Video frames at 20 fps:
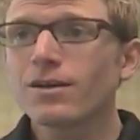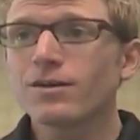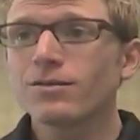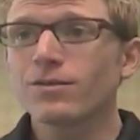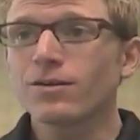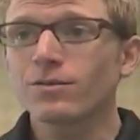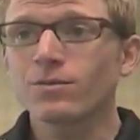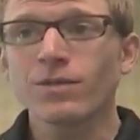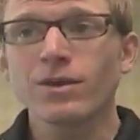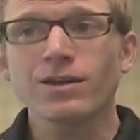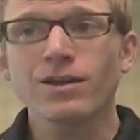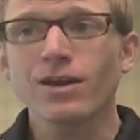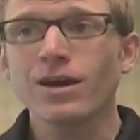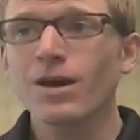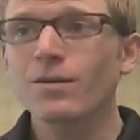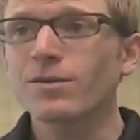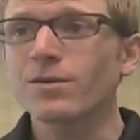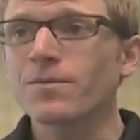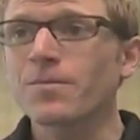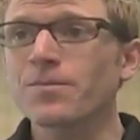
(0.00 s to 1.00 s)
just make it
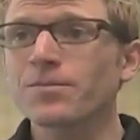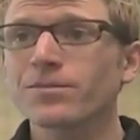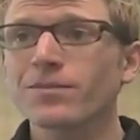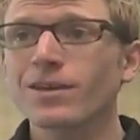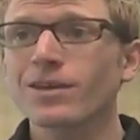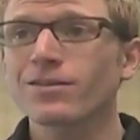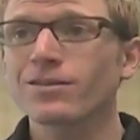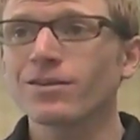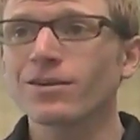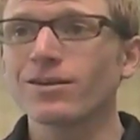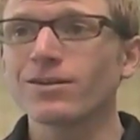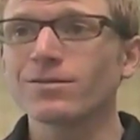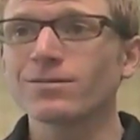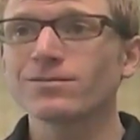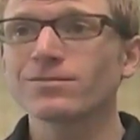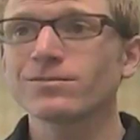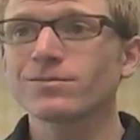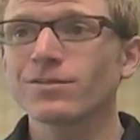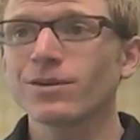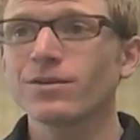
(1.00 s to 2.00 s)
happen. So
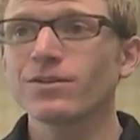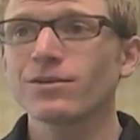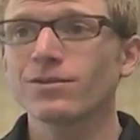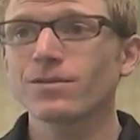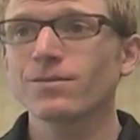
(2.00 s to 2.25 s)
I can tell you